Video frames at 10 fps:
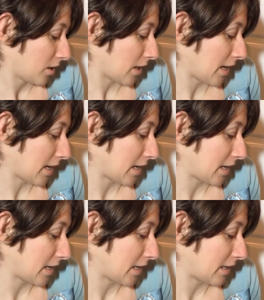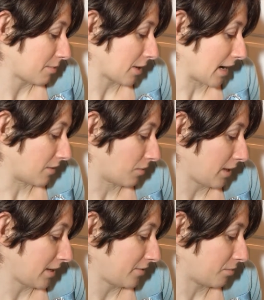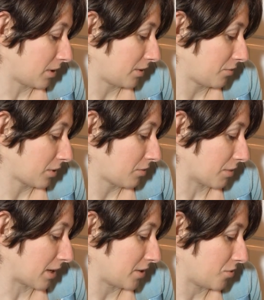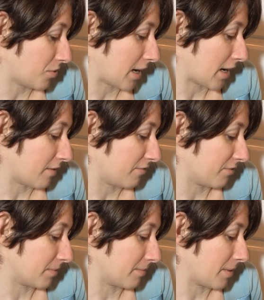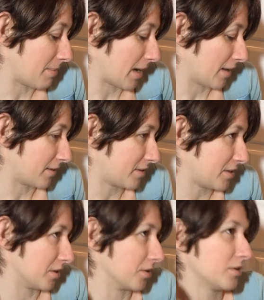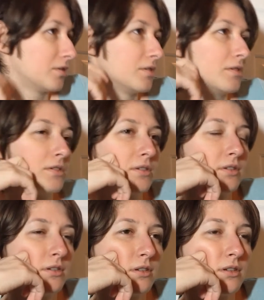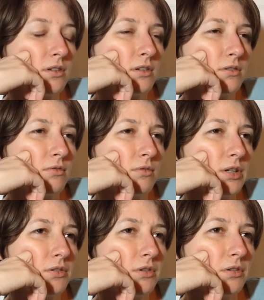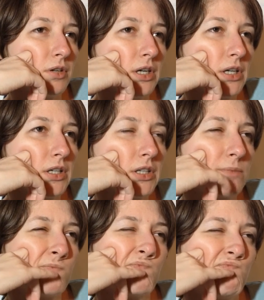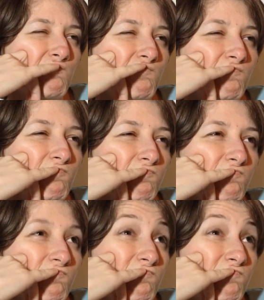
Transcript: Uh, number eight. What is one regret you have from the past year? One regret. Hmm.